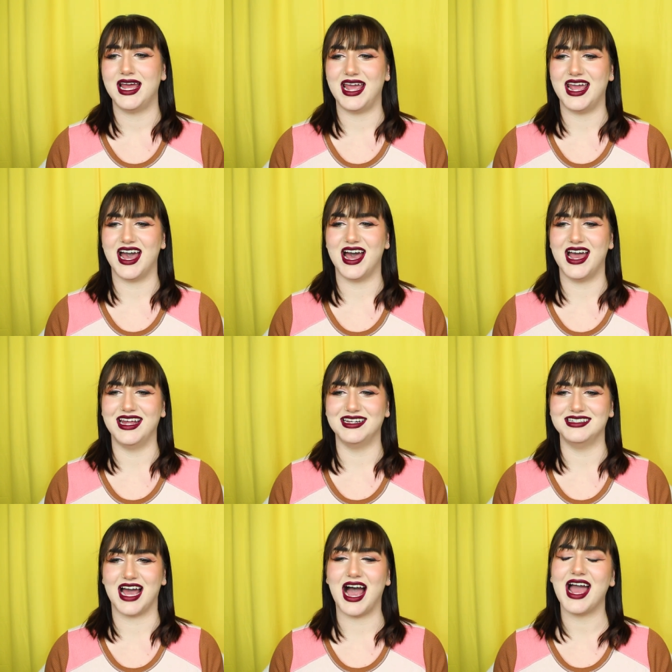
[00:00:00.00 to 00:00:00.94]

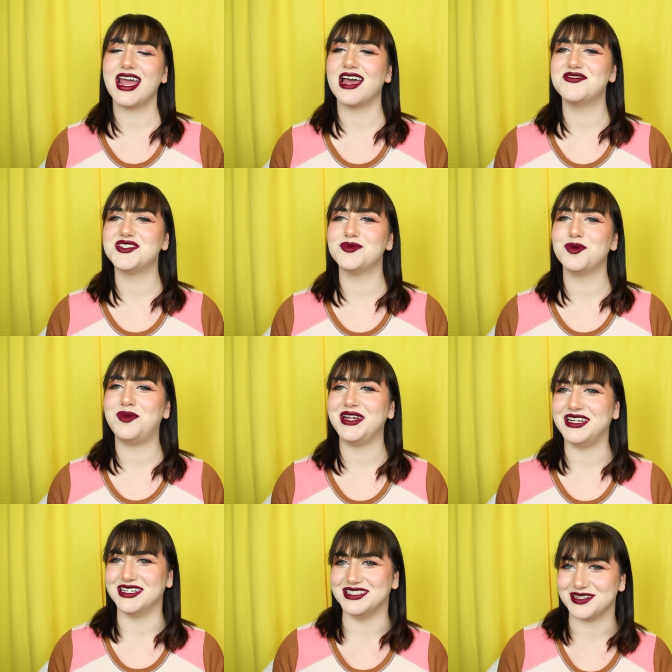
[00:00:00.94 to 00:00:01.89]
and I have some
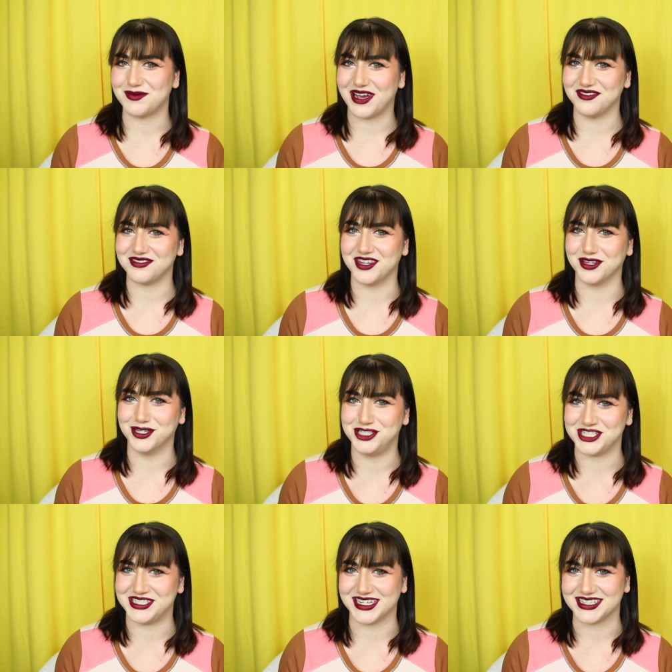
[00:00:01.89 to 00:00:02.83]
opinions about the
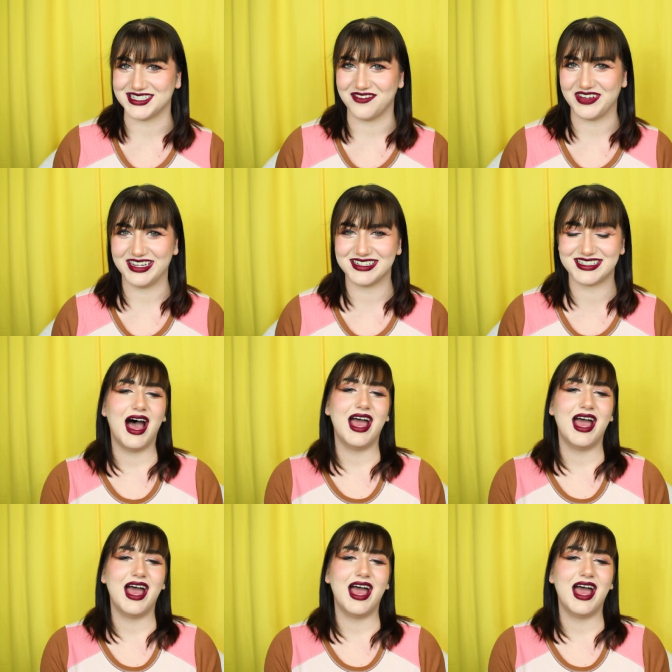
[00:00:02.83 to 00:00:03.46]
logistics of it.